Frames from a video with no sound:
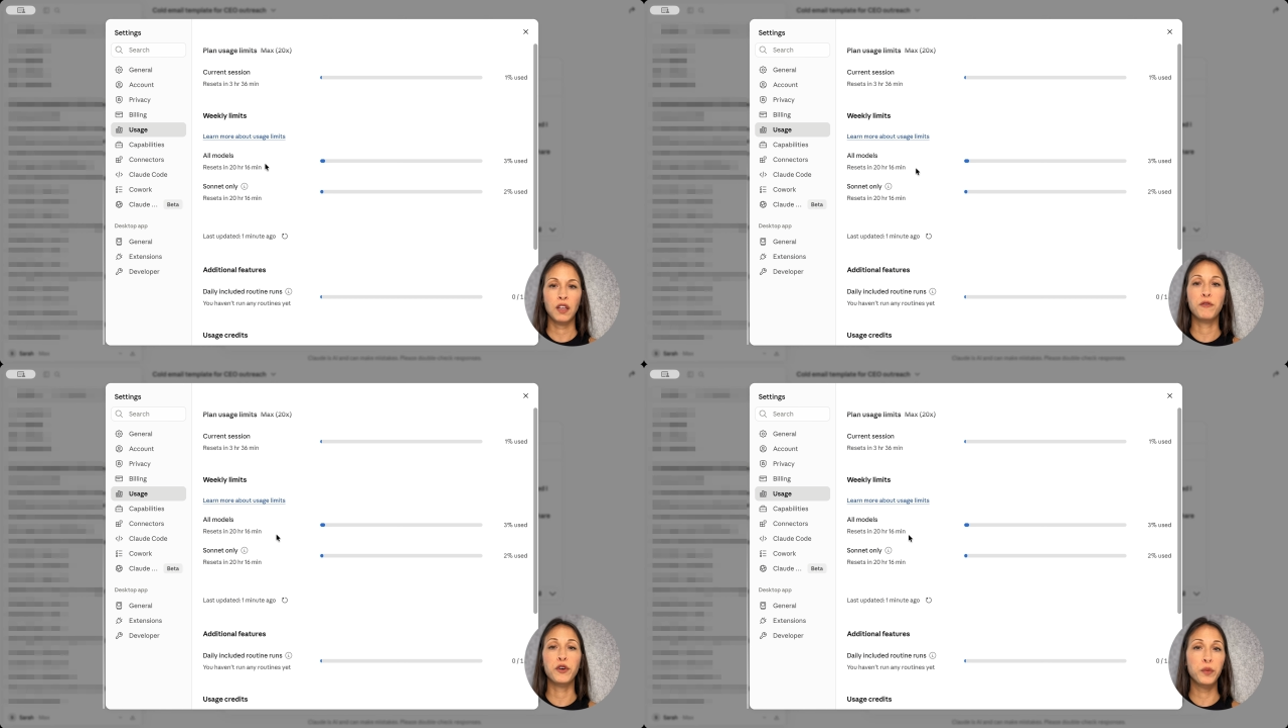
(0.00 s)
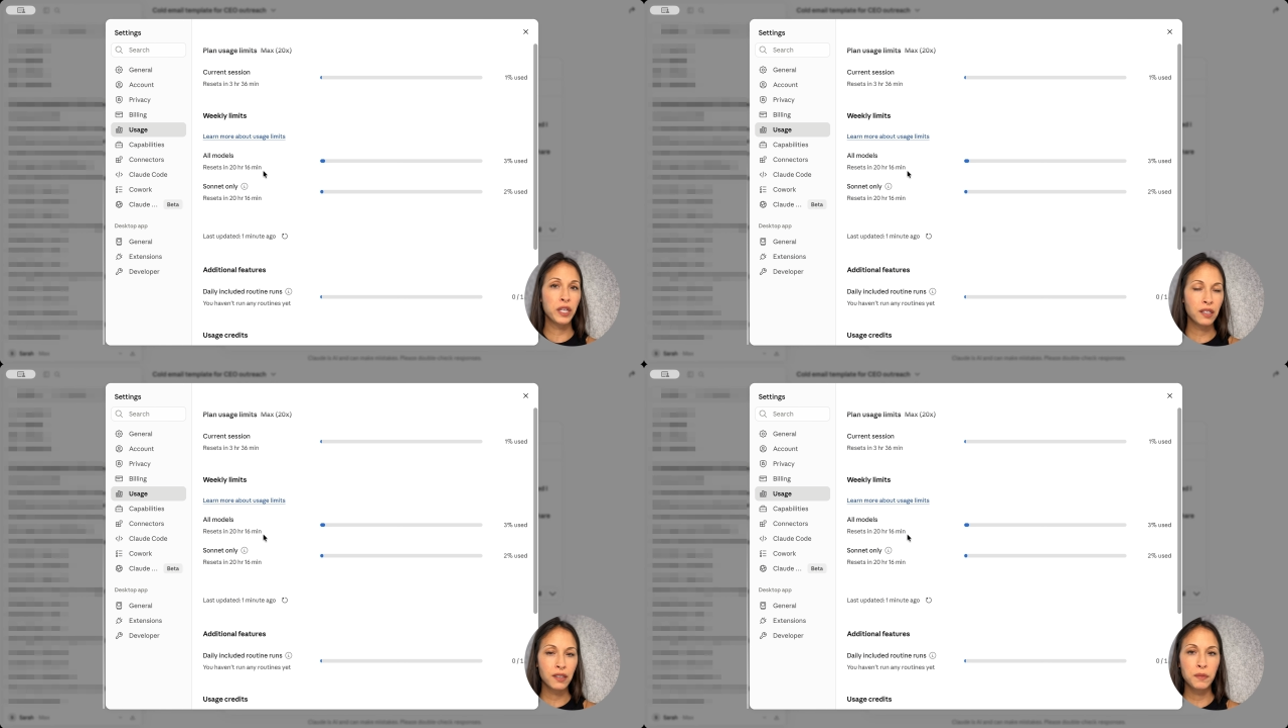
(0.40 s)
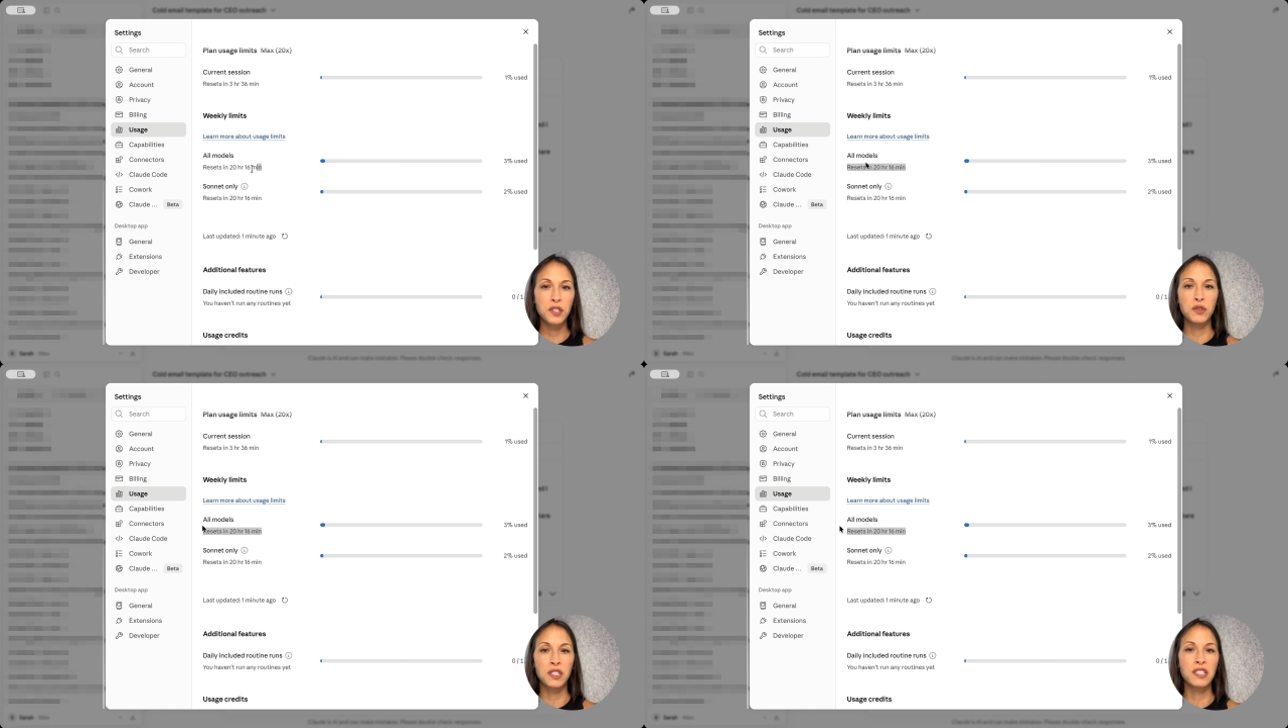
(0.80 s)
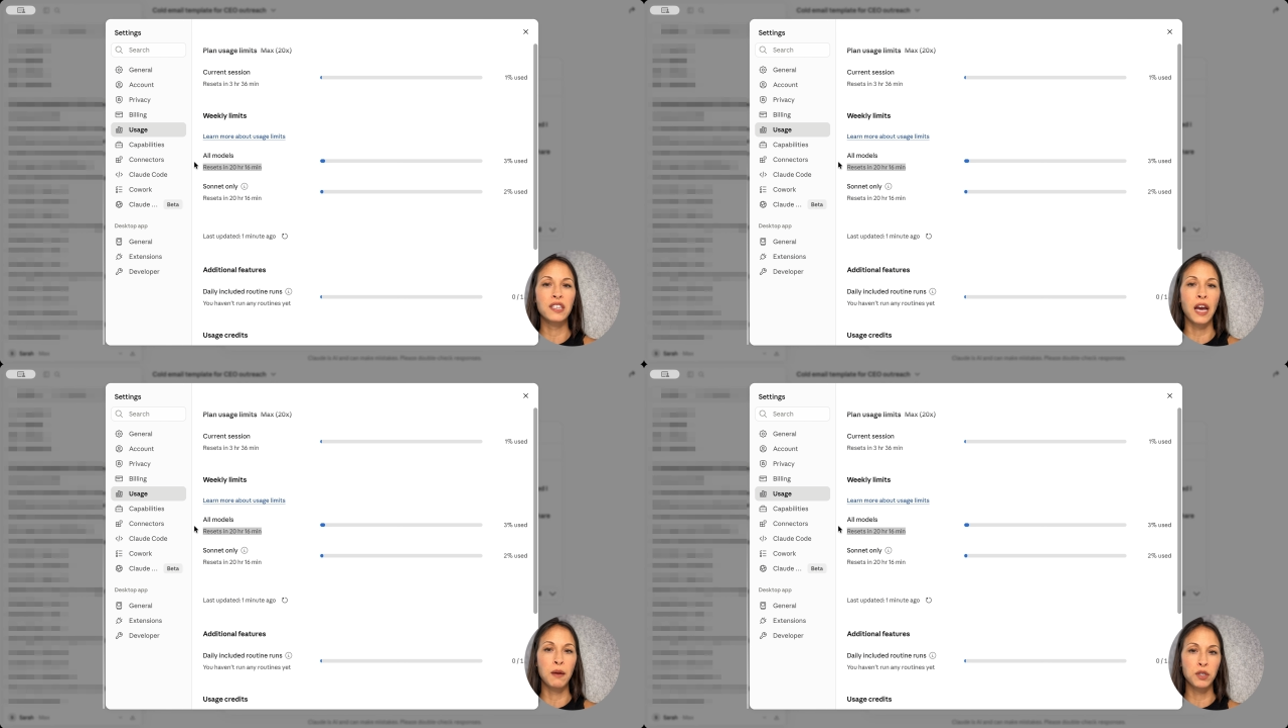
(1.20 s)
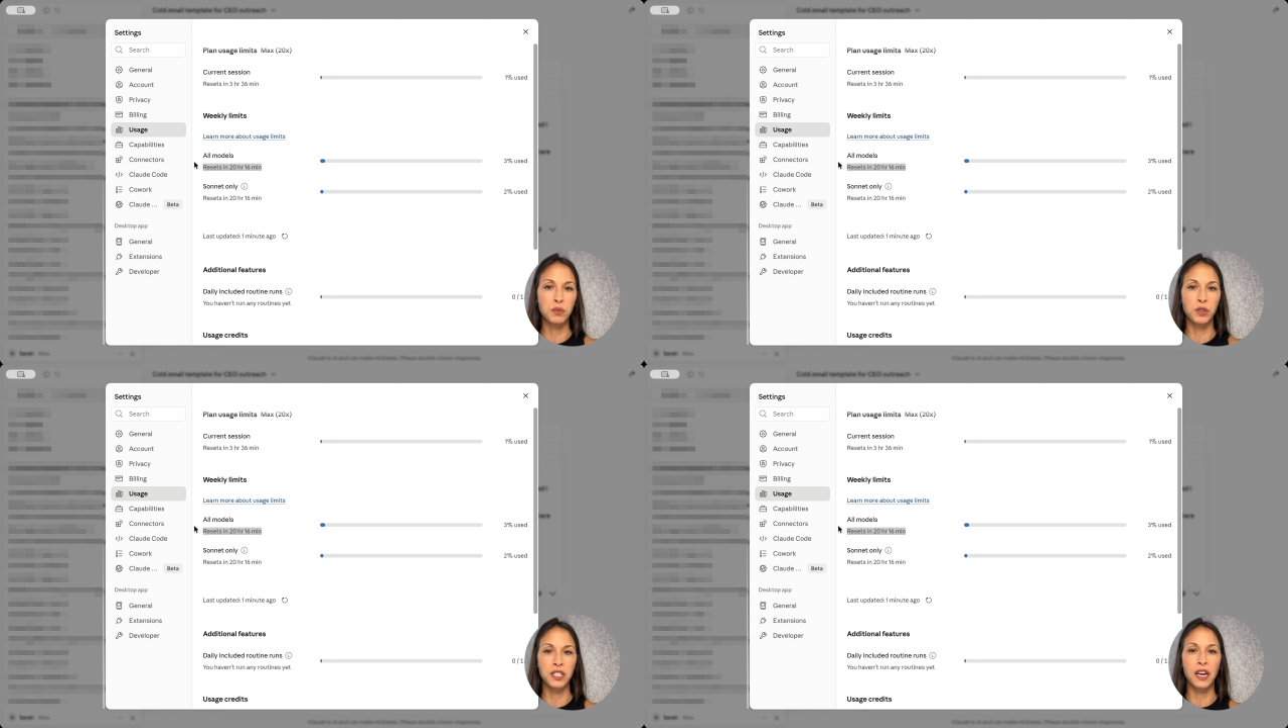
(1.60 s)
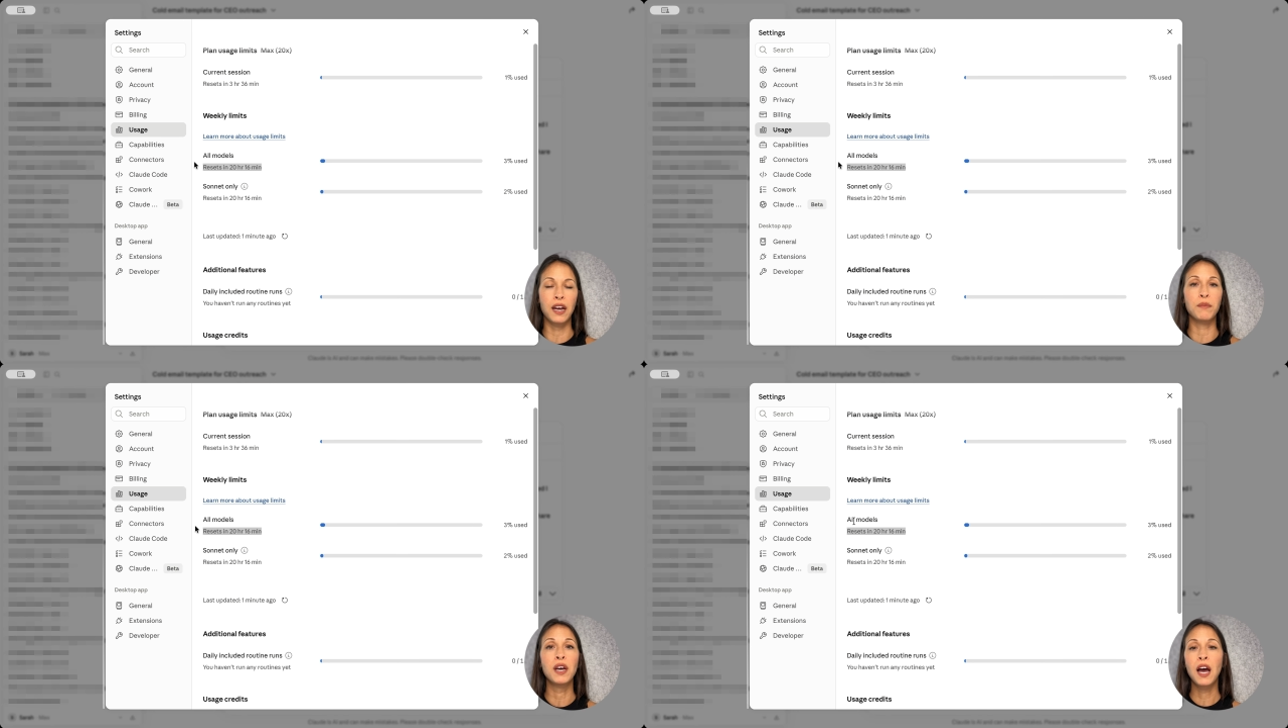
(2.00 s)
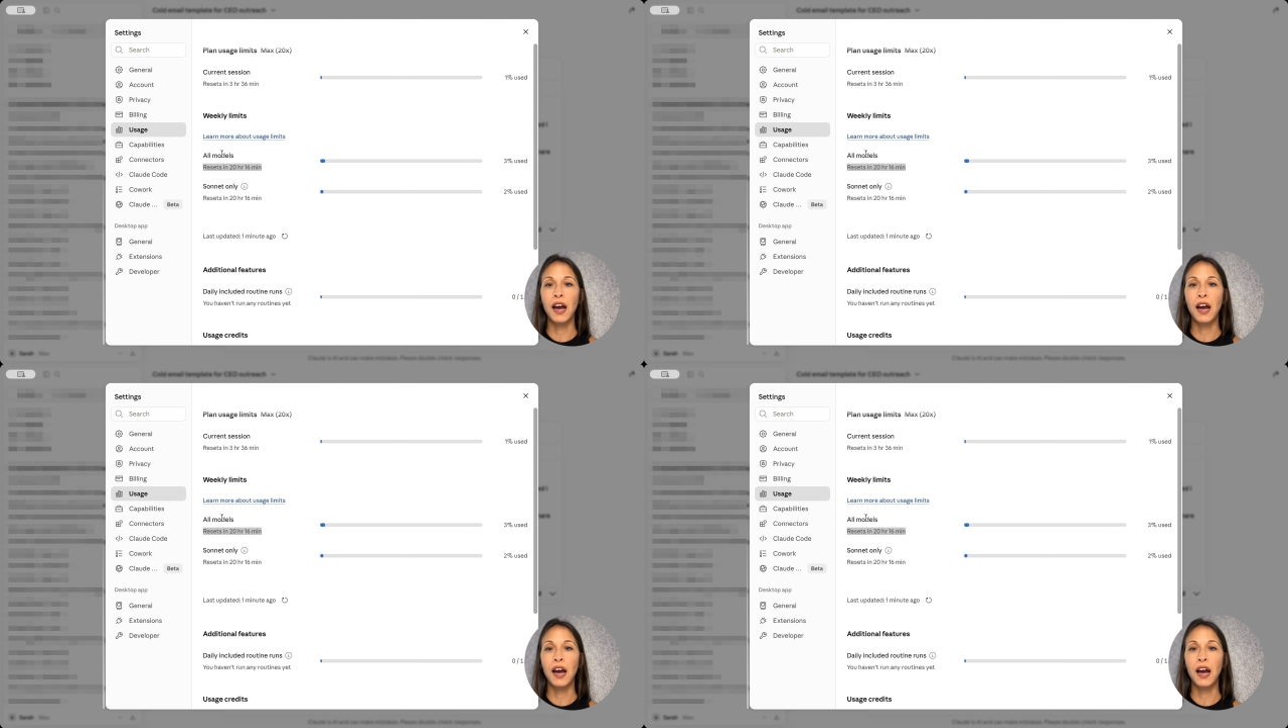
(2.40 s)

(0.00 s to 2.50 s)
And for weekly limits, you can see how much more time